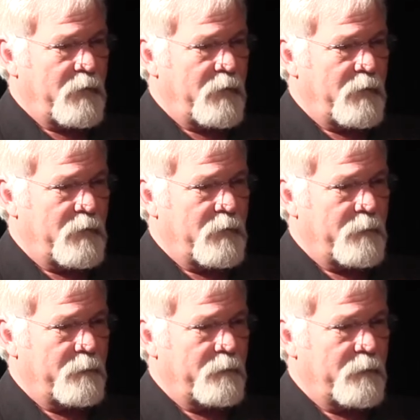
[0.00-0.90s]
and
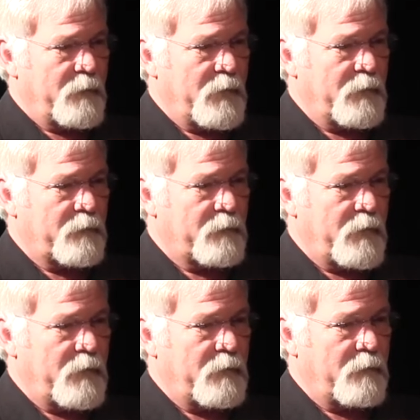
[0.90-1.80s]
um, and
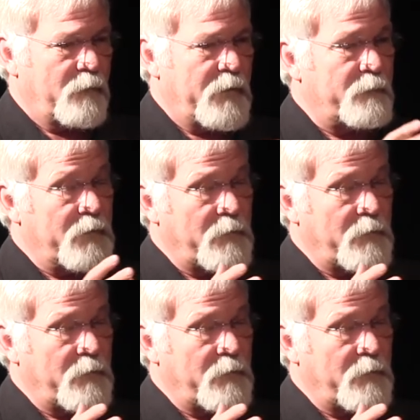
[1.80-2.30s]
and we had been